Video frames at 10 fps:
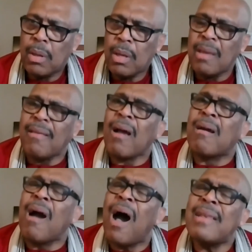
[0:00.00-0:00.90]
He's a
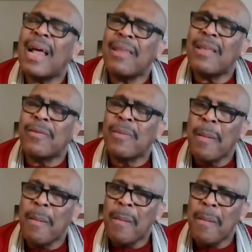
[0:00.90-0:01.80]
God that is
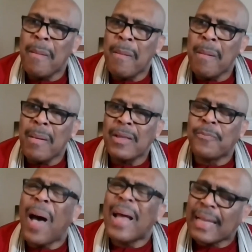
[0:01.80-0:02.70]

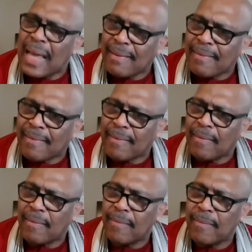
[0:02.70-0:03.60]
spotless.
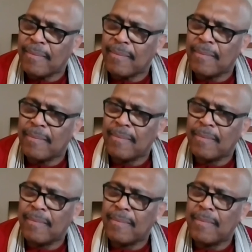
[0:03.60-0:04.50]

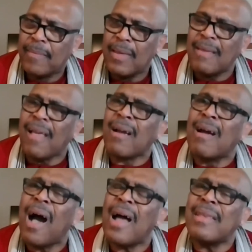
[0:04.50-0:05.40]
He's a
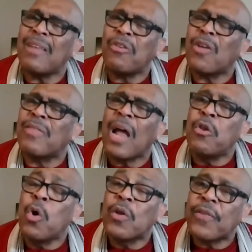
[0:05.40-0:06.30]
God that does not
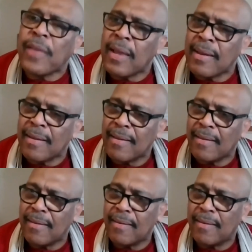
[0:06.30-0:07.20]
know sin.
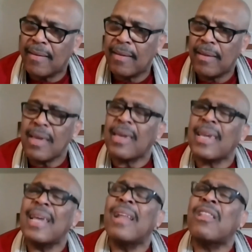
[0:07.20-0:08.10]
He
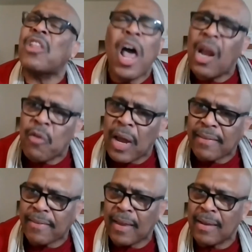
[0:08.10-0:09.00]
cannot
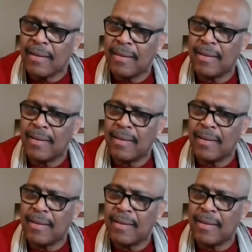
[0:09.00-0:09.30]
tolerate sin.